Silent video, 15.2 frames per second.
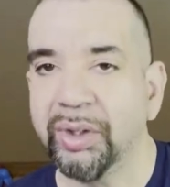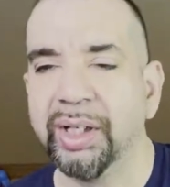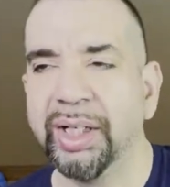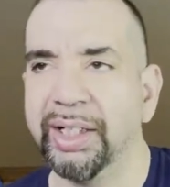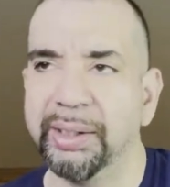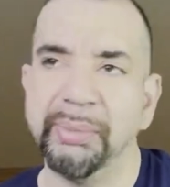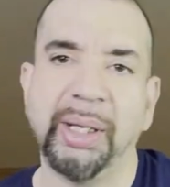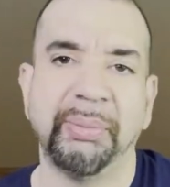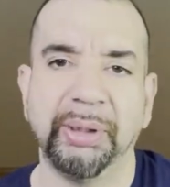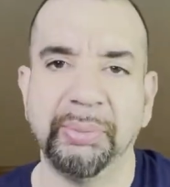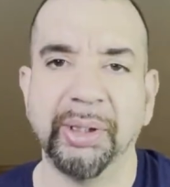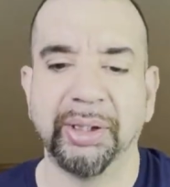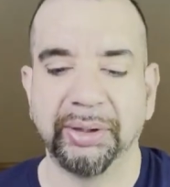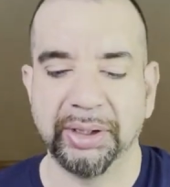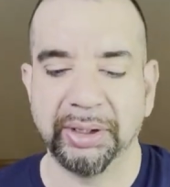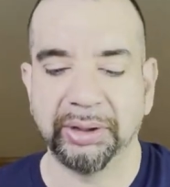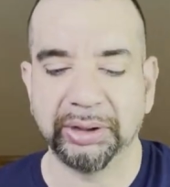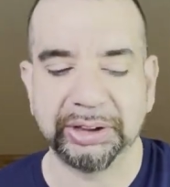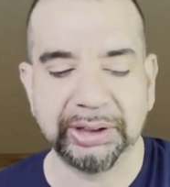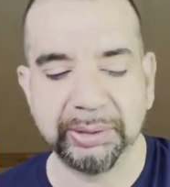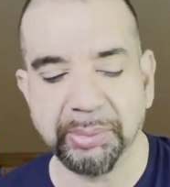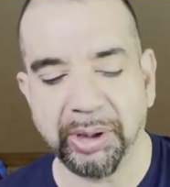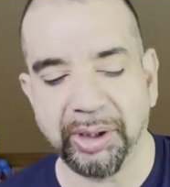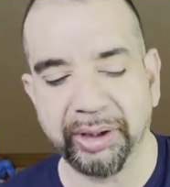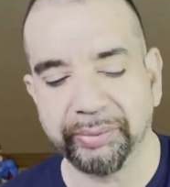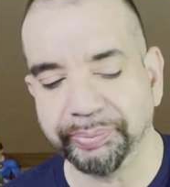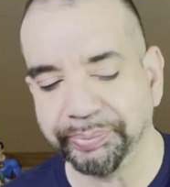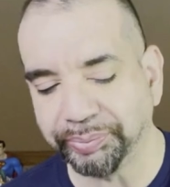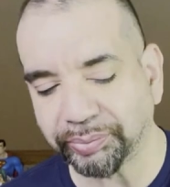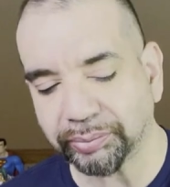And it might be better than Hershey's bar.
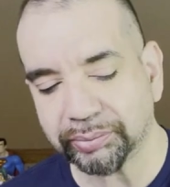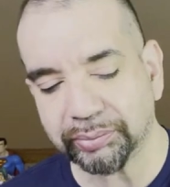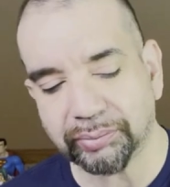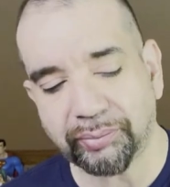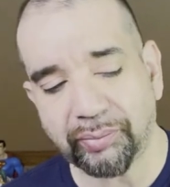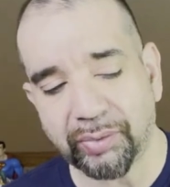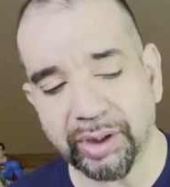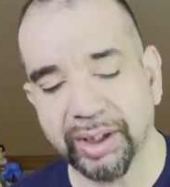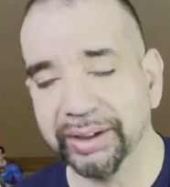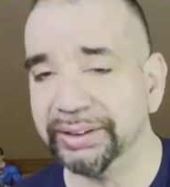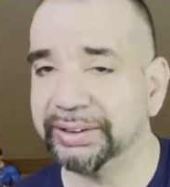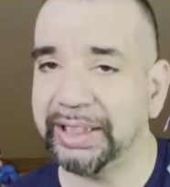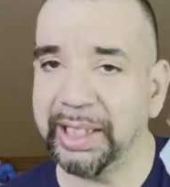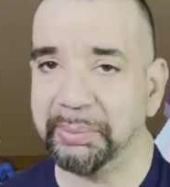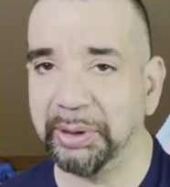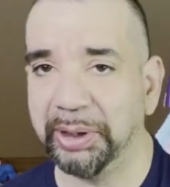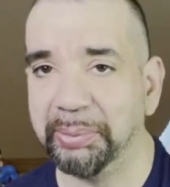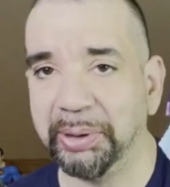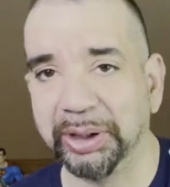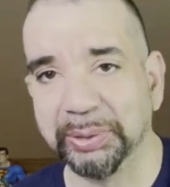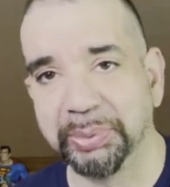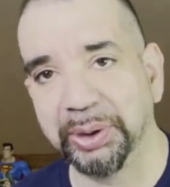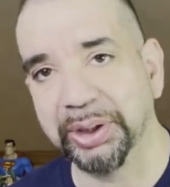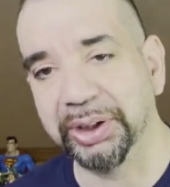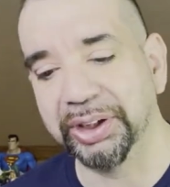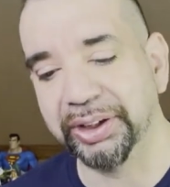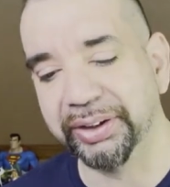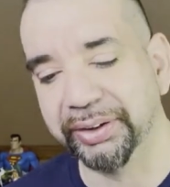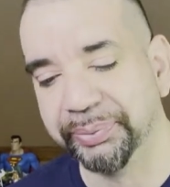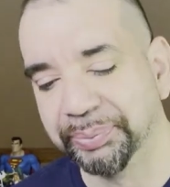This Cadbury bar is pretty
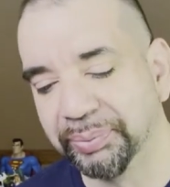good.